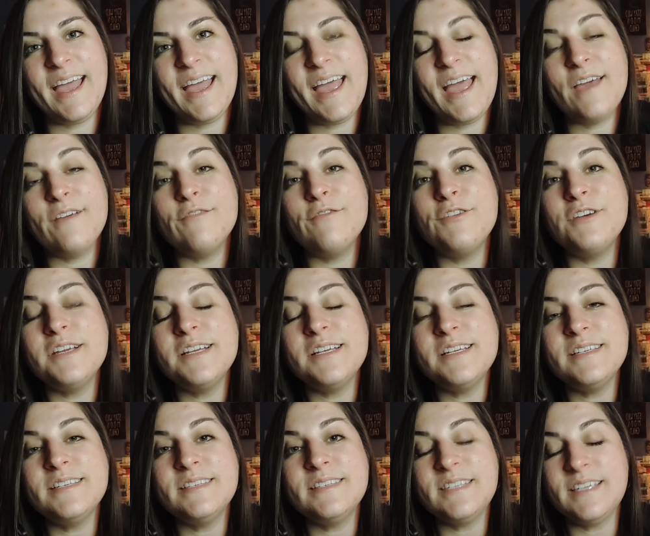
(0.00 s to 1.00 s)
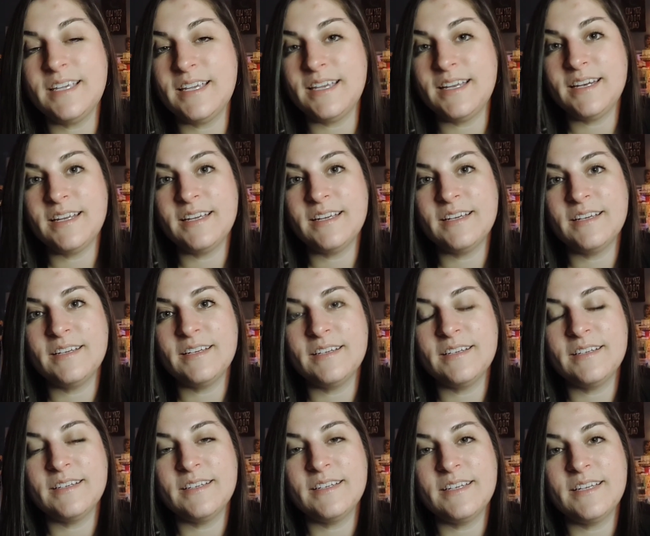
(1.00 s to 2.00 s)
Every scene
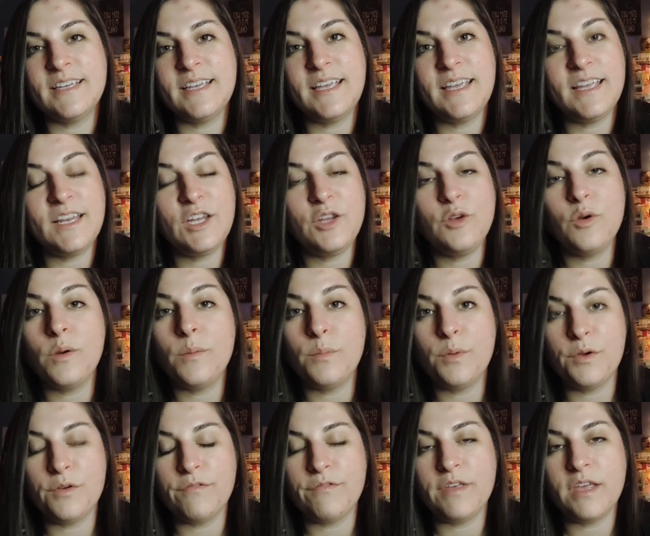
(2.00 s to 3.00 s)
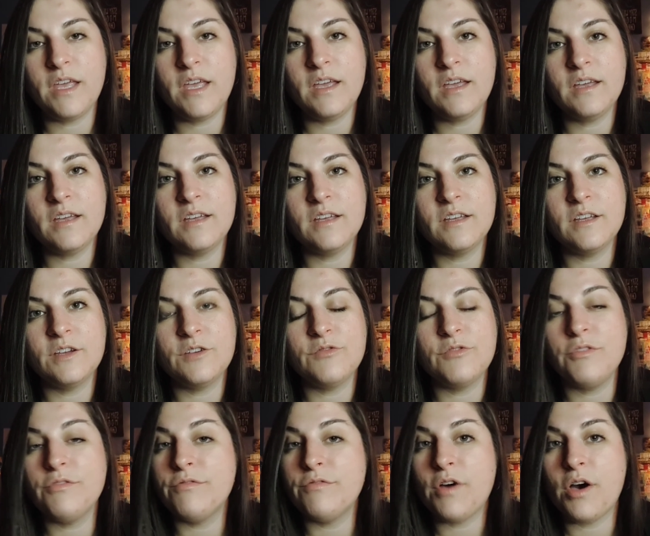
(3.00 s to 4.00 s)
in your movie
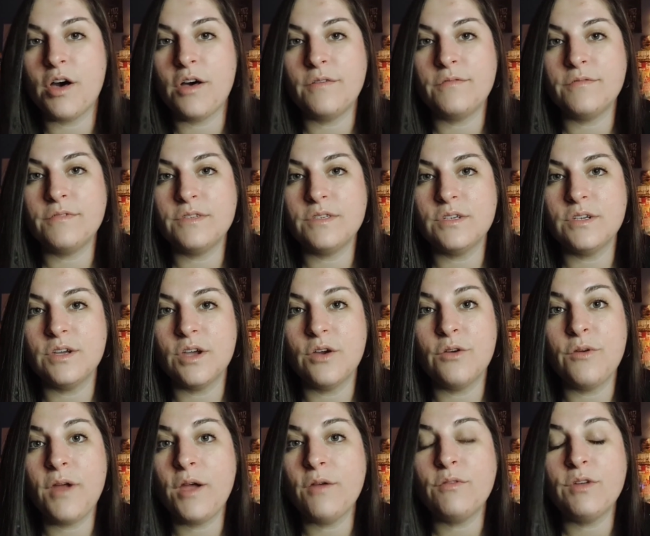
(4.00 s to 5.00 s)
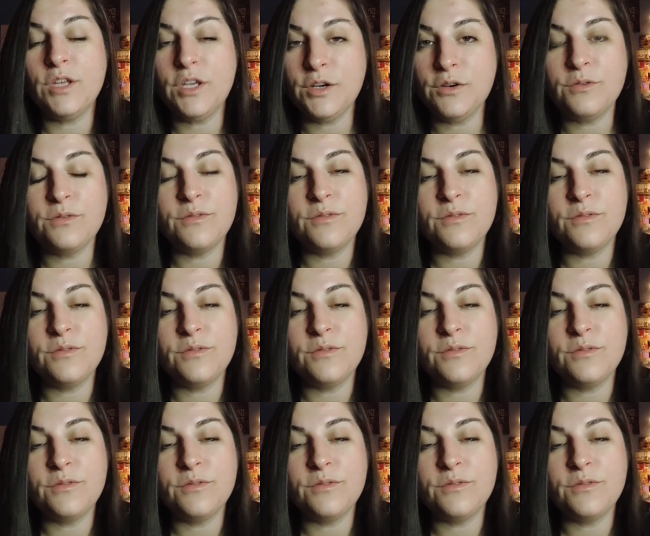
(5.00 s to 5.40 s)
revolves around you.